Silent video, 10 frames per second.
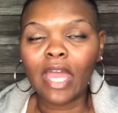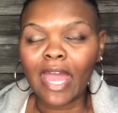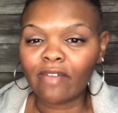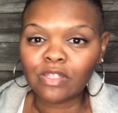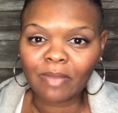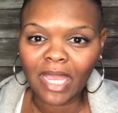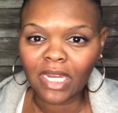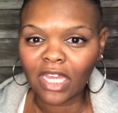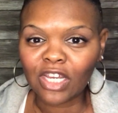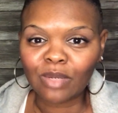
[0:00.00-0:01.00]
have
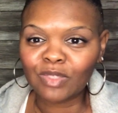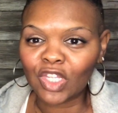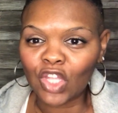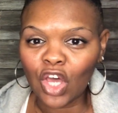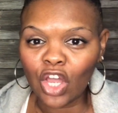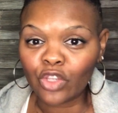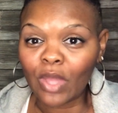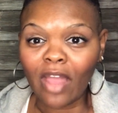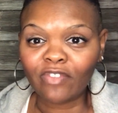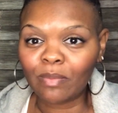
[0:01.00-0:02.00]
somebody that comes along,
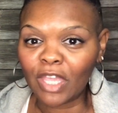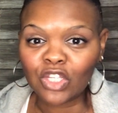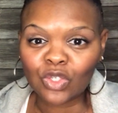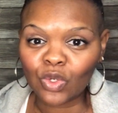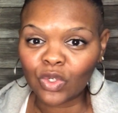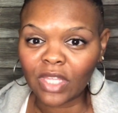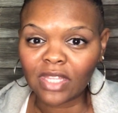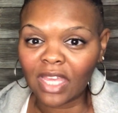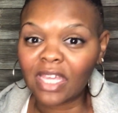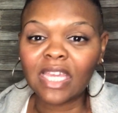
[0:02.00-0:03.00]
you have to make sure
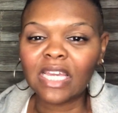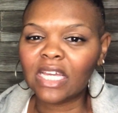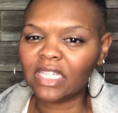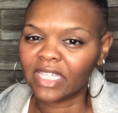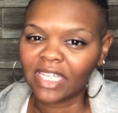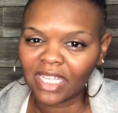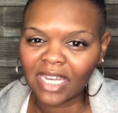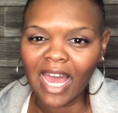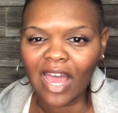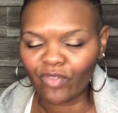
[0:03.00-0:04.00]
that they can
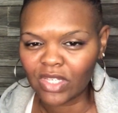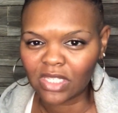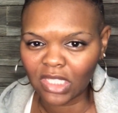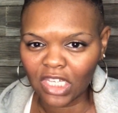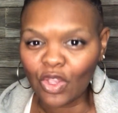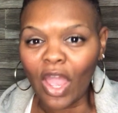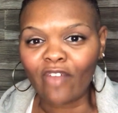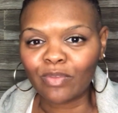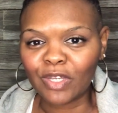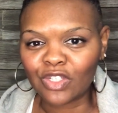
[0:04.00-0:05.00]
clean, obviously. You
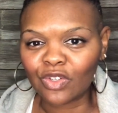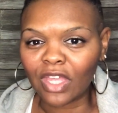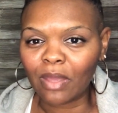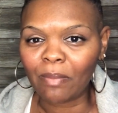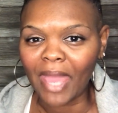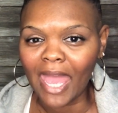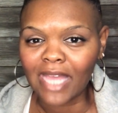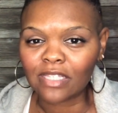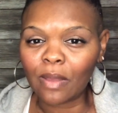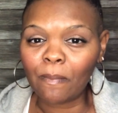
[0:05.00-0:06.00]
have to make sure they can
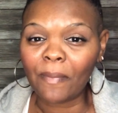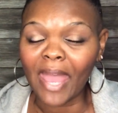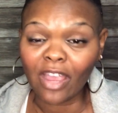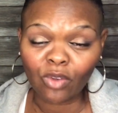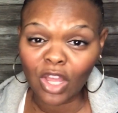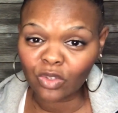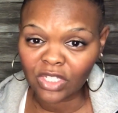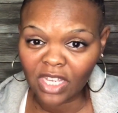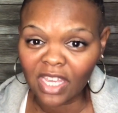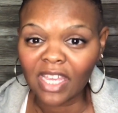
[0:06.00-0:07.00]
pass a background
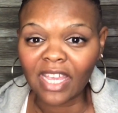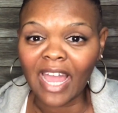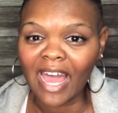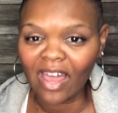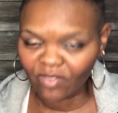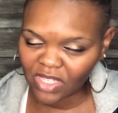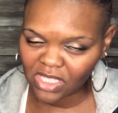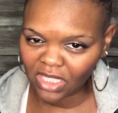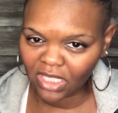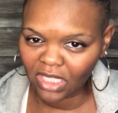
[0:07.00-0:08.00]
check,
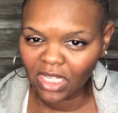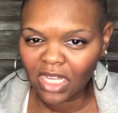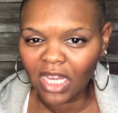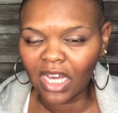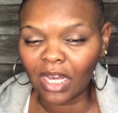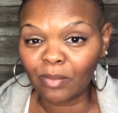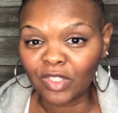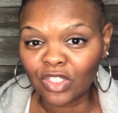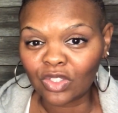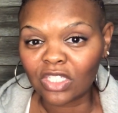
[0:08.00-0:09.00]
obviously. But
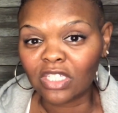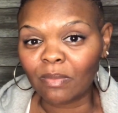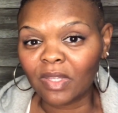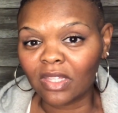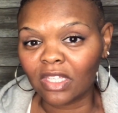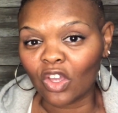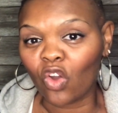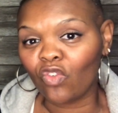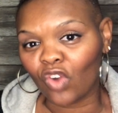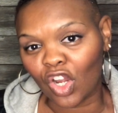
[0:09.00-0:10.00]
these are just some of the
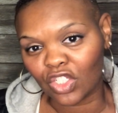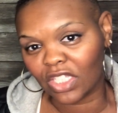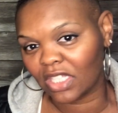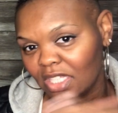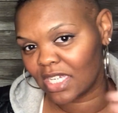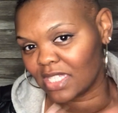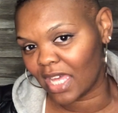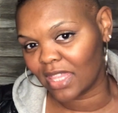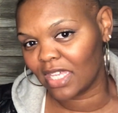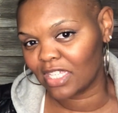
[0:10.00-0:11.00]
overarching things
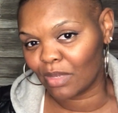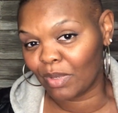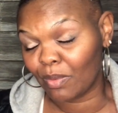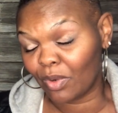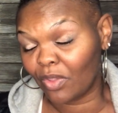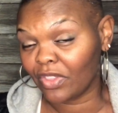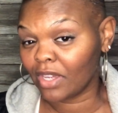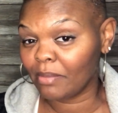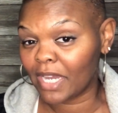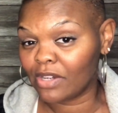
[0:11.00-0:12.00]
that I think some people don't
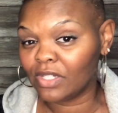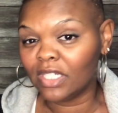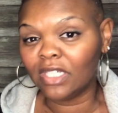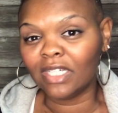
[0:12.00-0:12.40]
think about